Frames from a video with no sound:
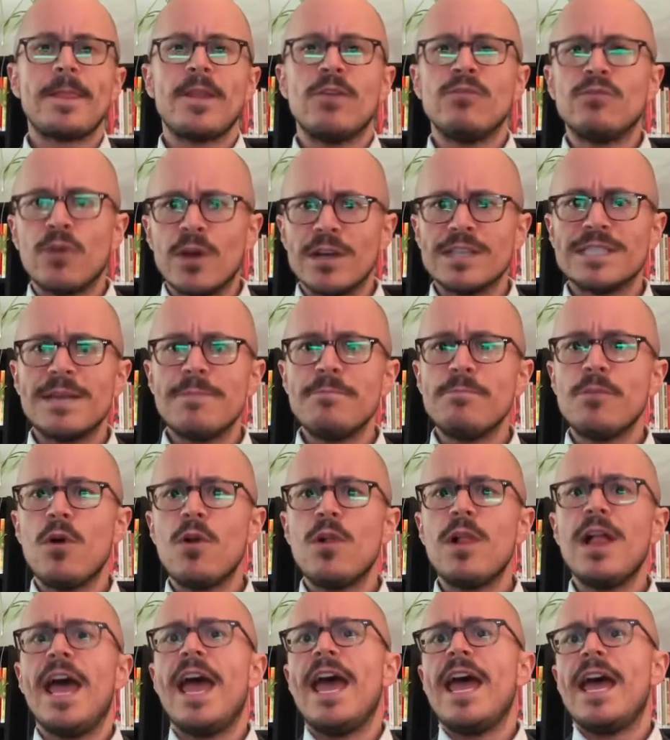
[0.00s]
For
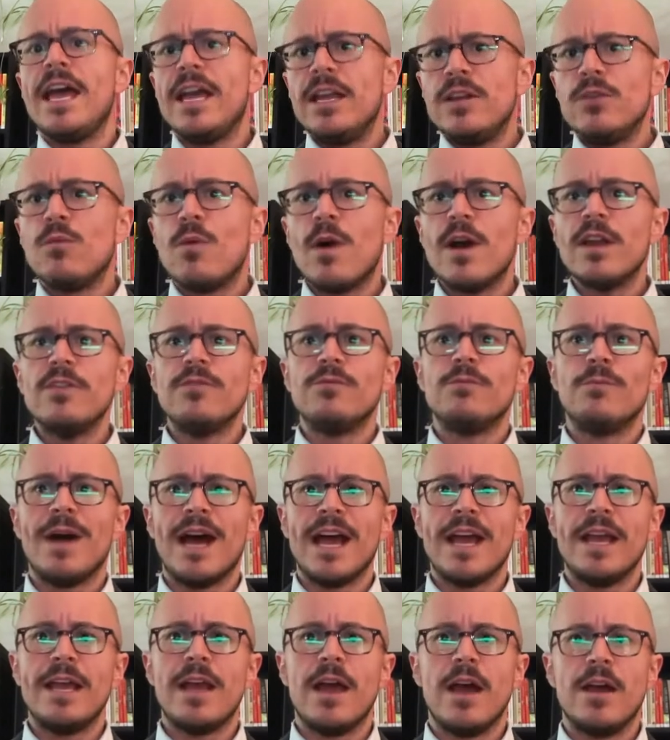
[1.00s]
example, in one of
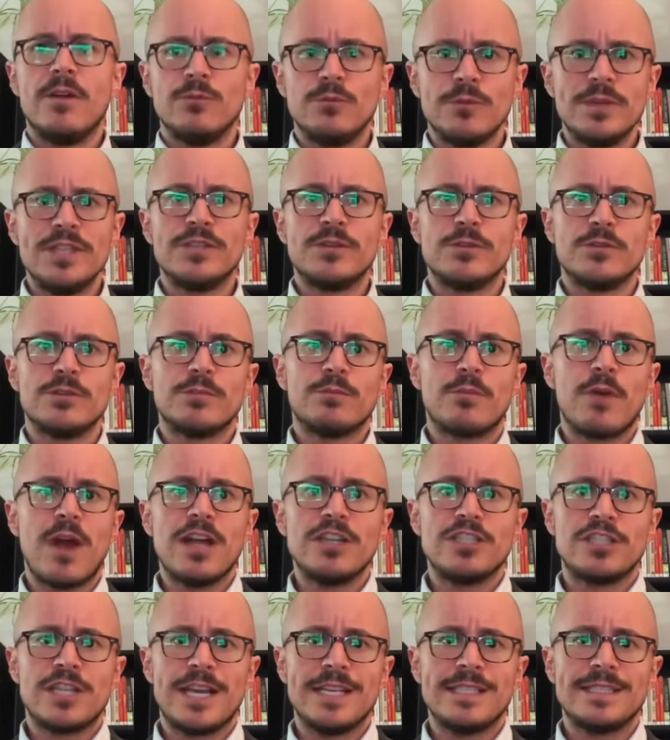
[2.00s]
my research
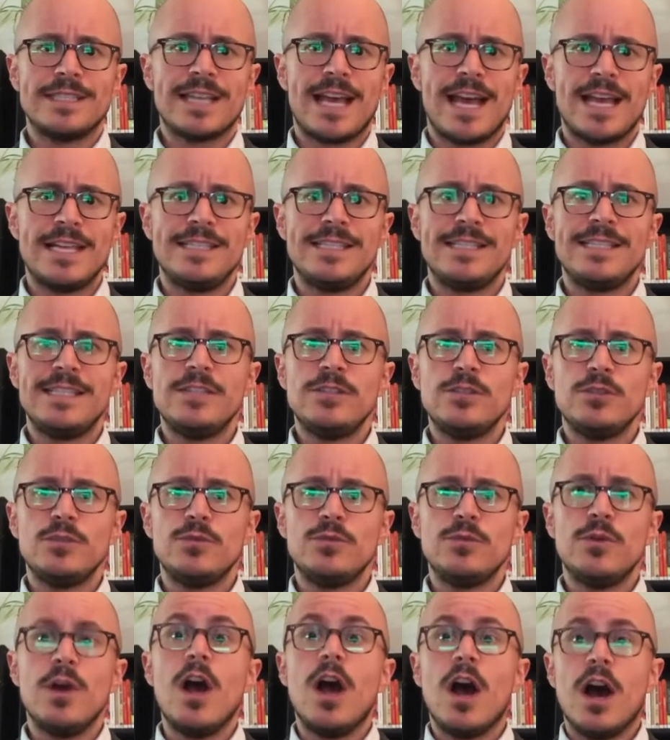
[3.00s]
projects, I seek
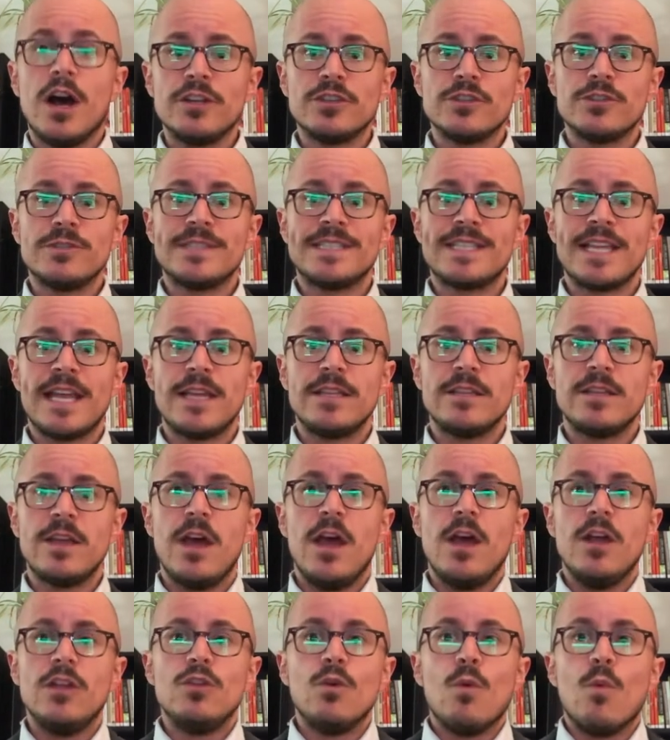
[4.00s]
to understand
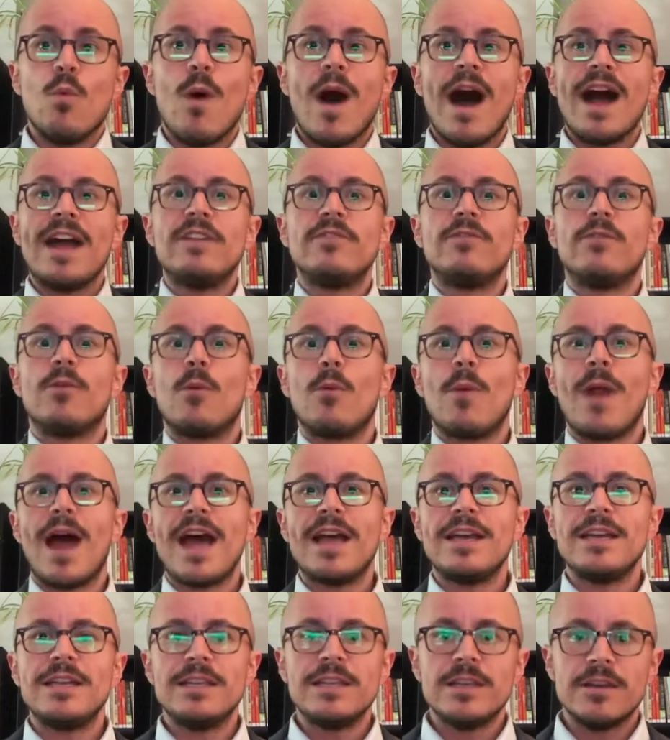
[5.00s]
the wide
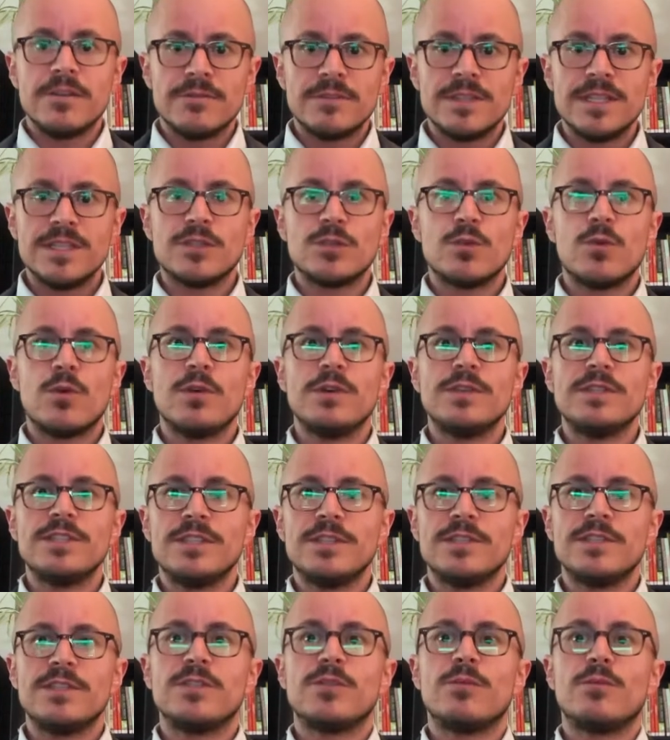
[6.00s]
variety of
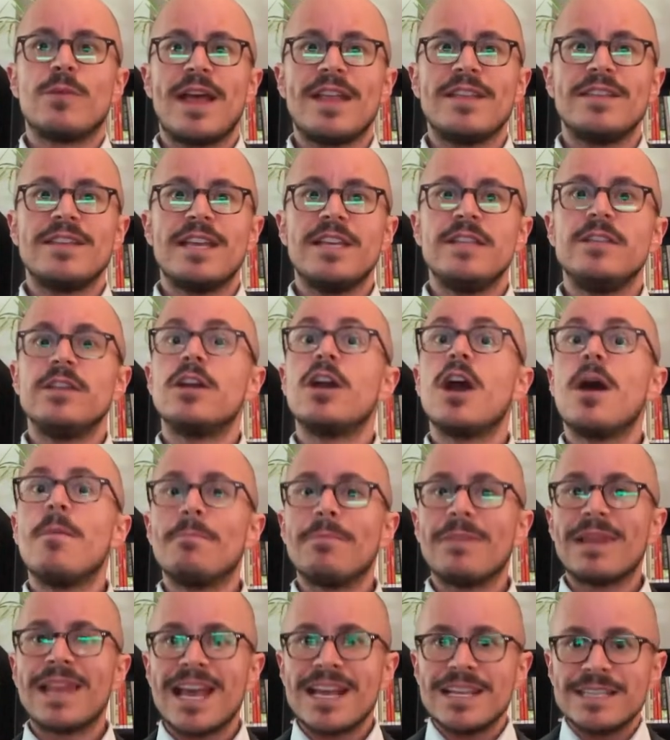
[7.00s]
discourses surrounding the
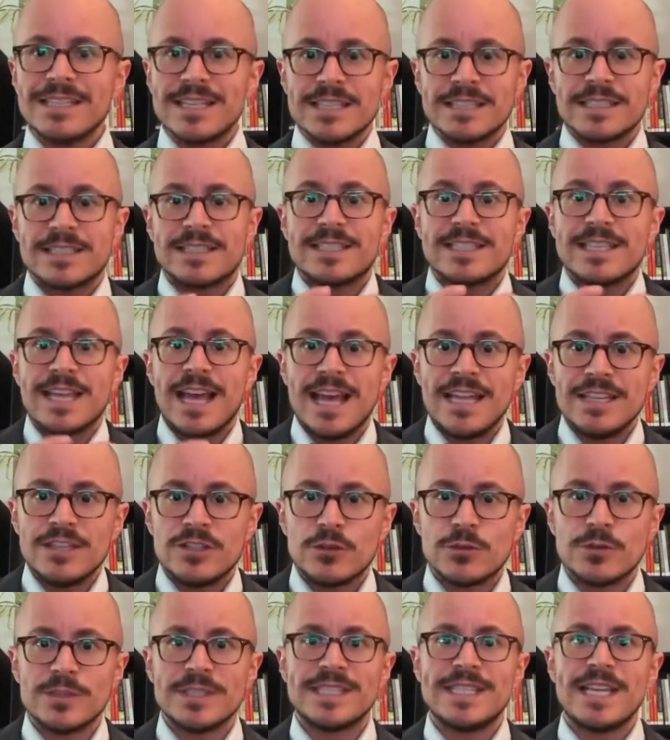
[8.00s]
complex
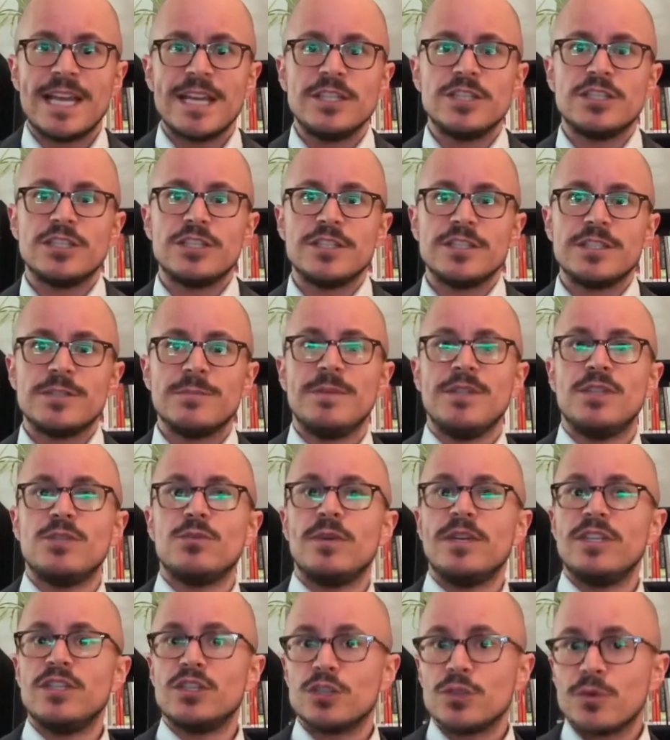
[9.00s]
intersections
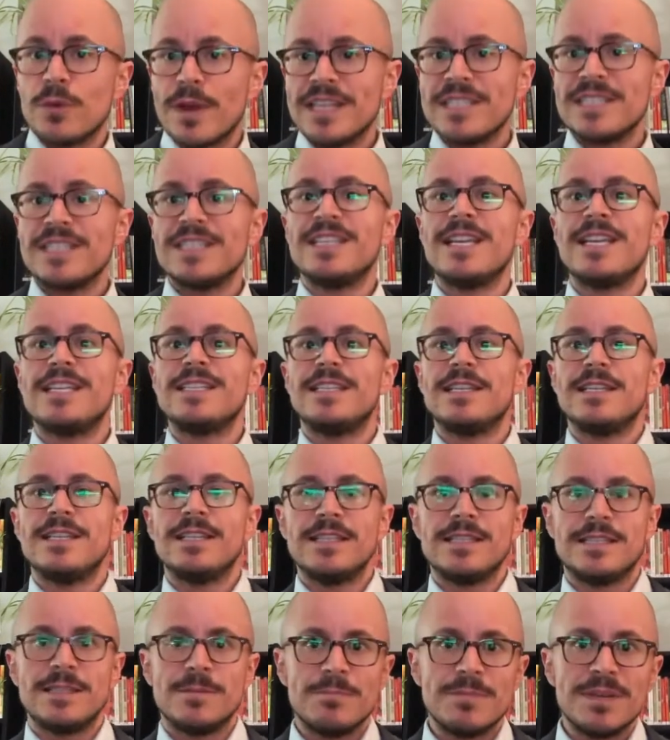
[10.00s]
between transness and
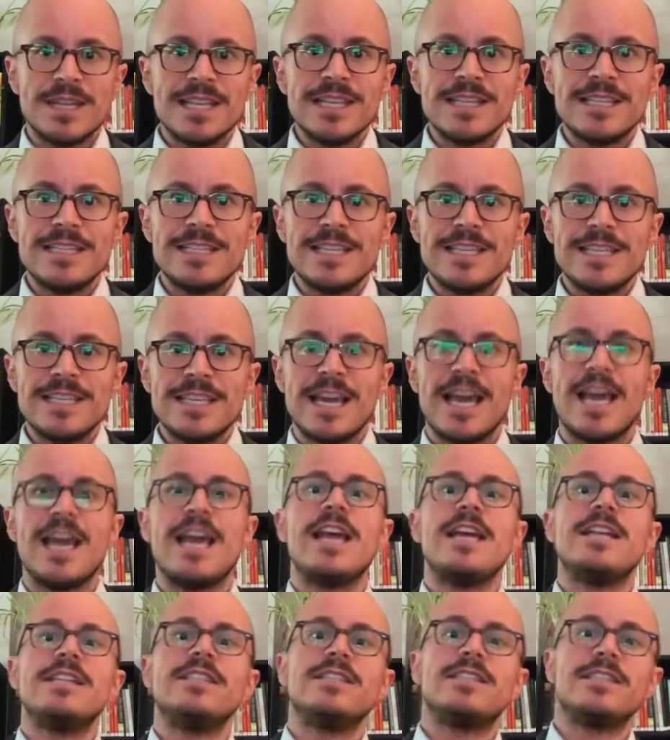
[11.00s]
disability
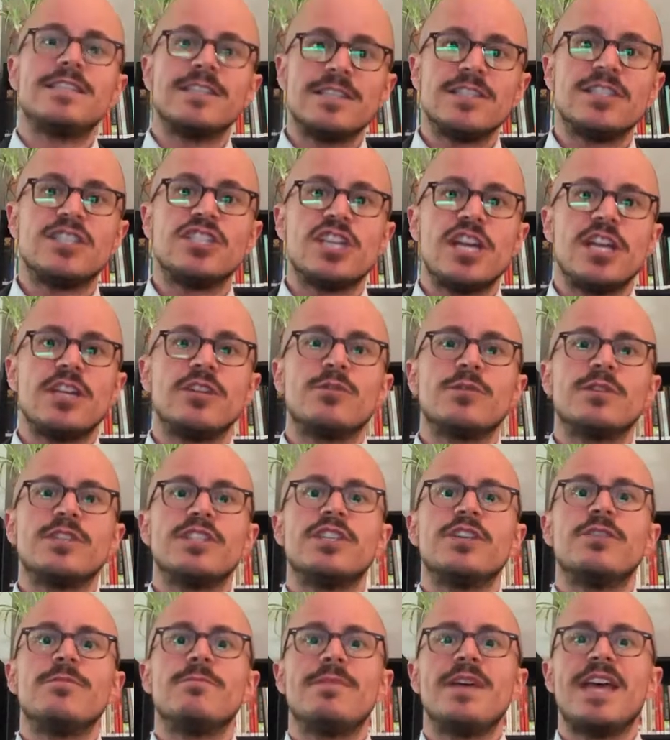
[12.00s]
and
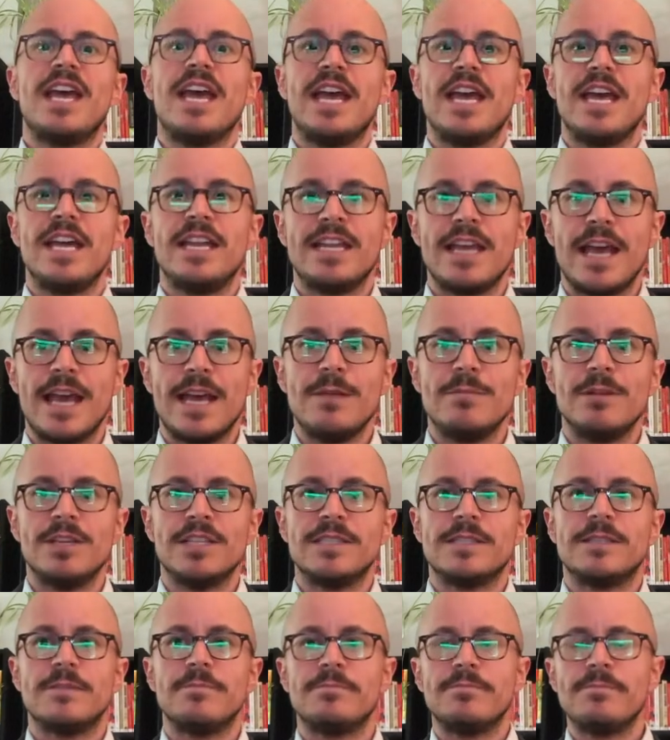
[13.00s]
cisgenderism and
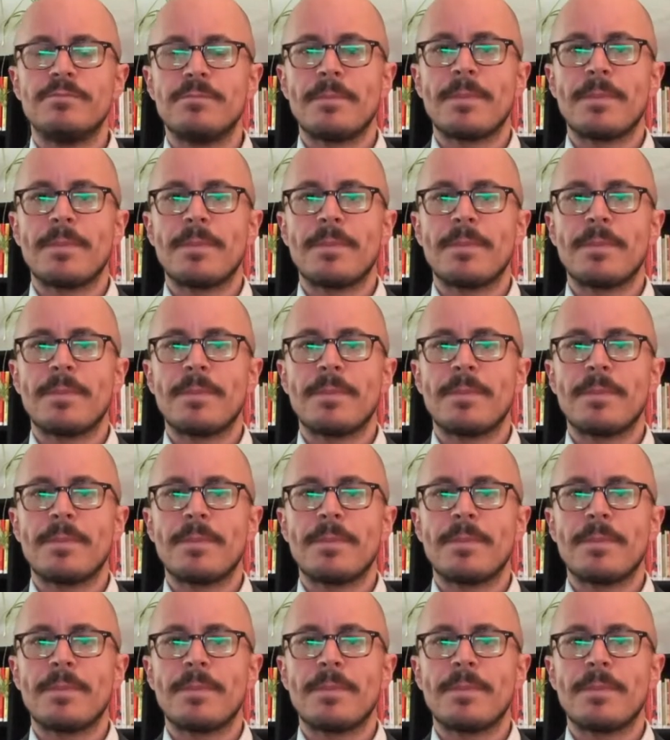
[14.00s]
ableism.